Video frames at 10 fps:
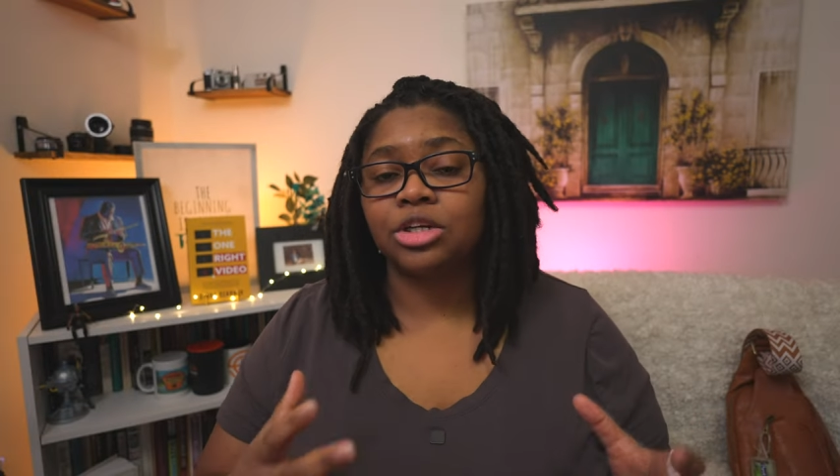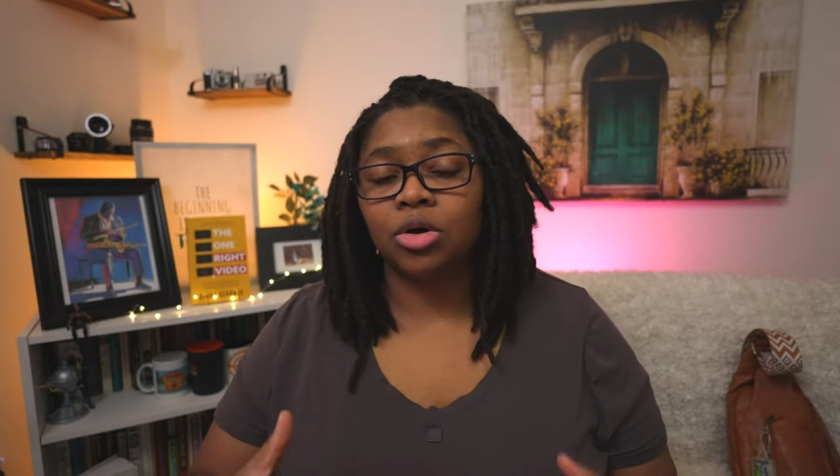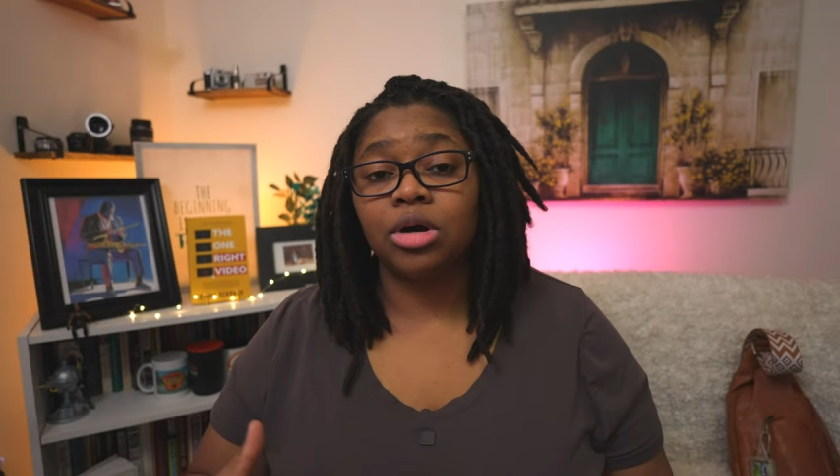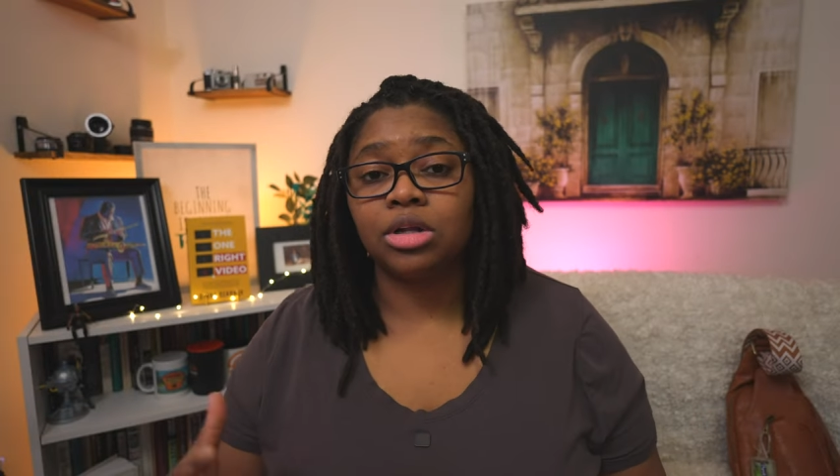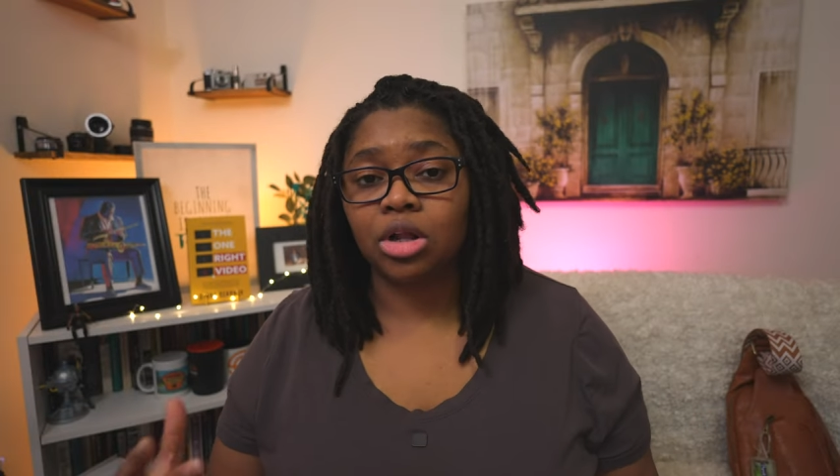
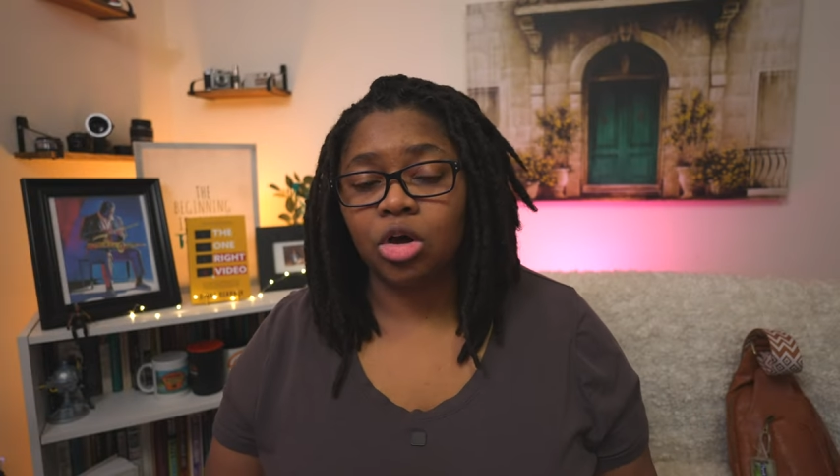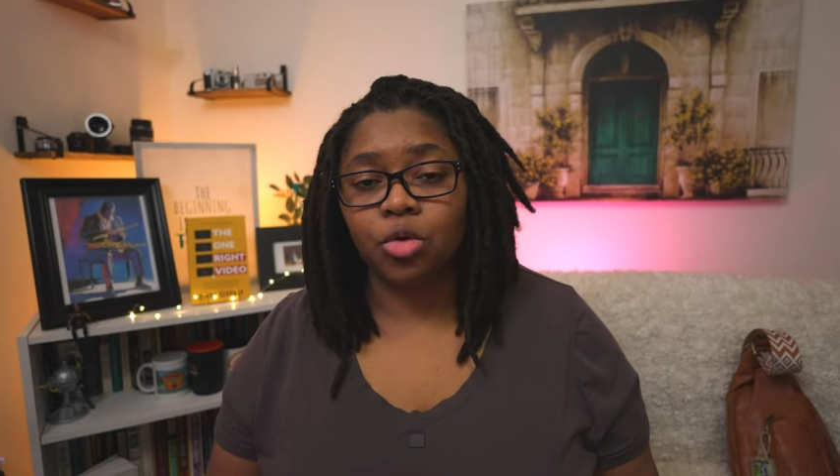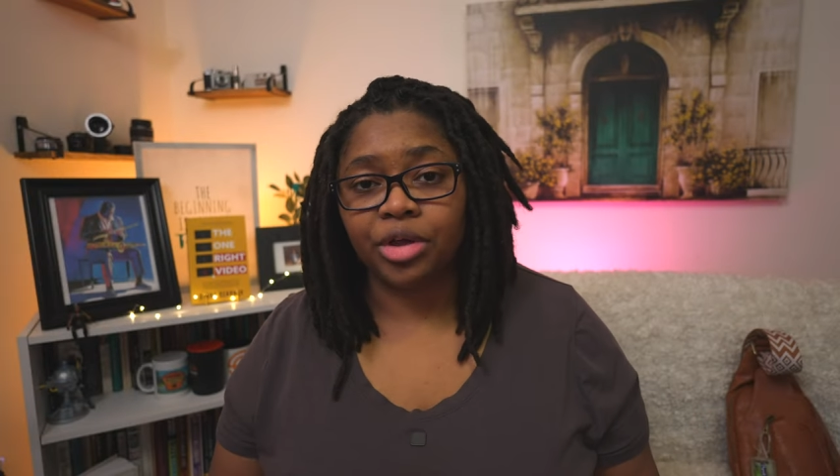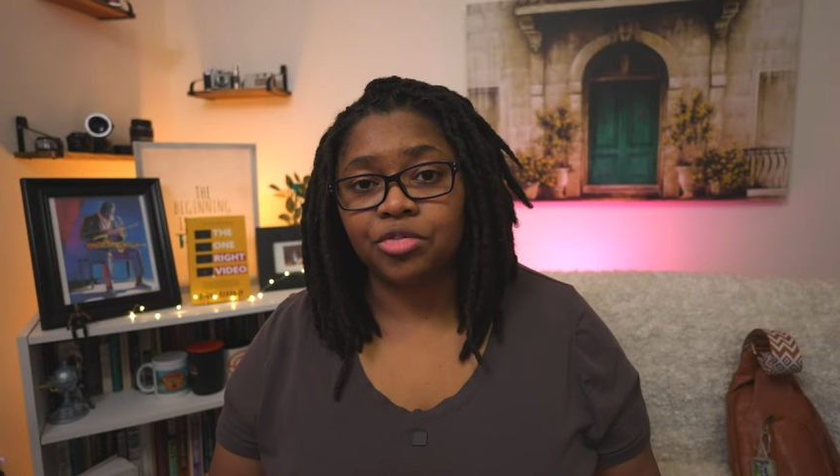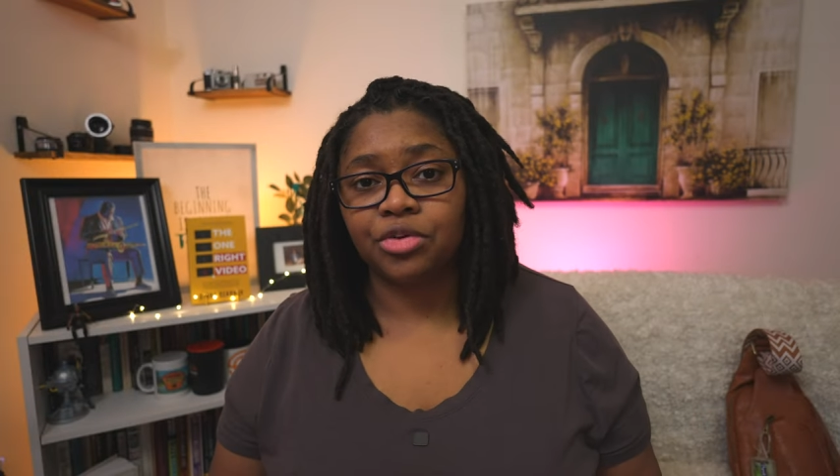go a long
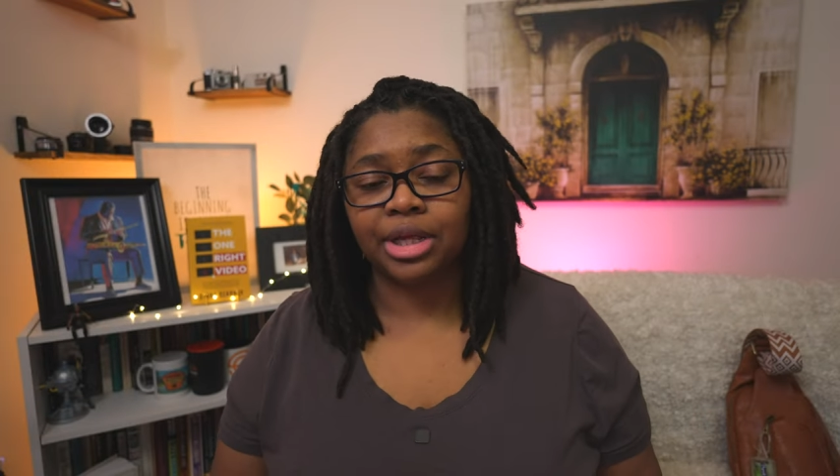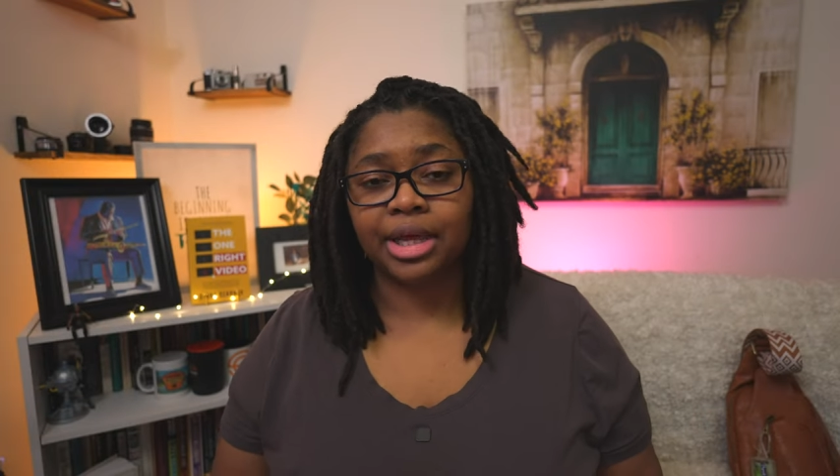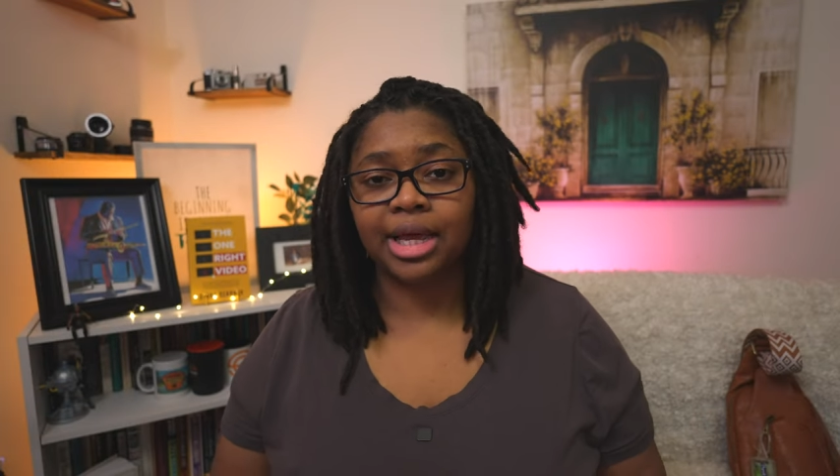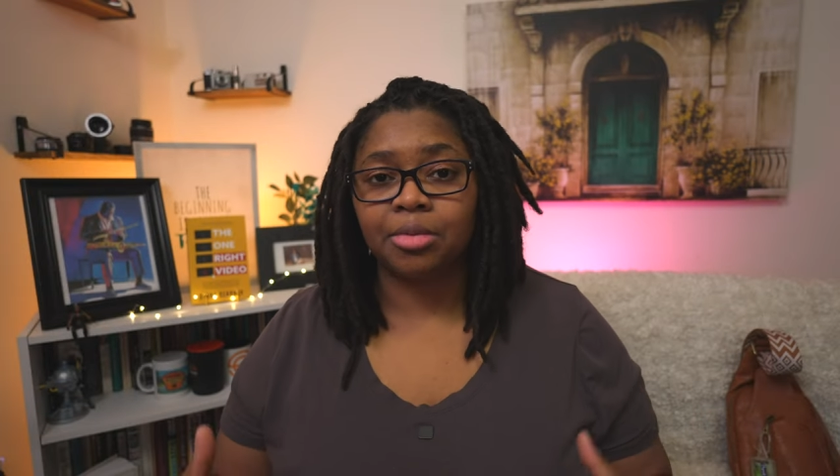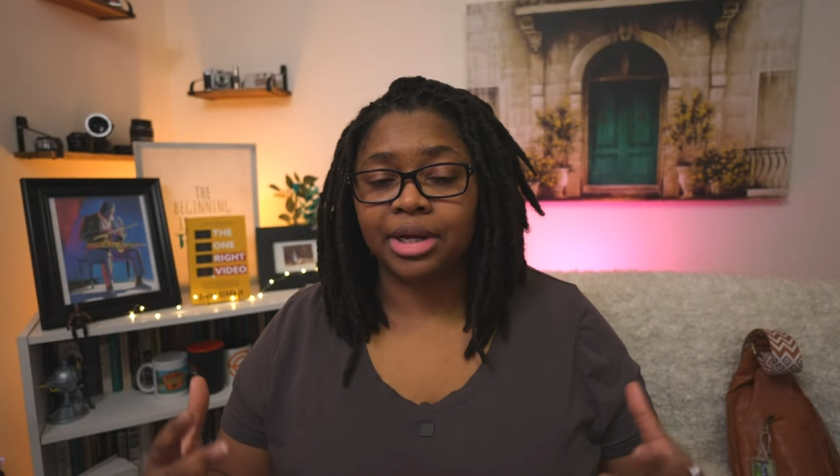way for the
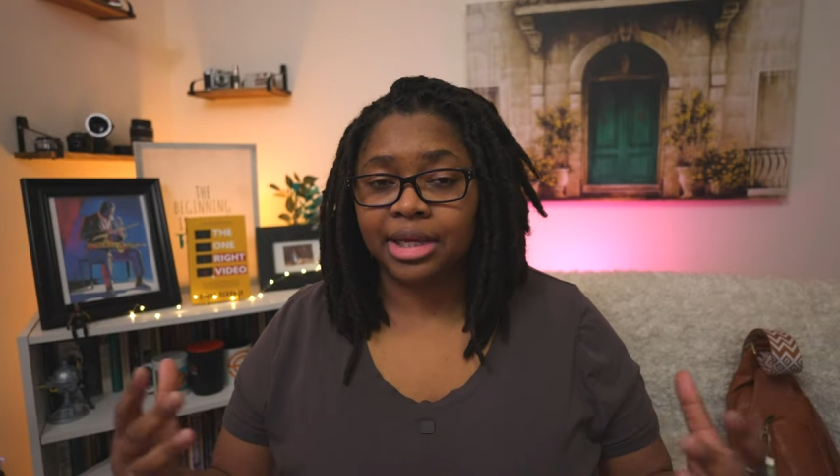camera.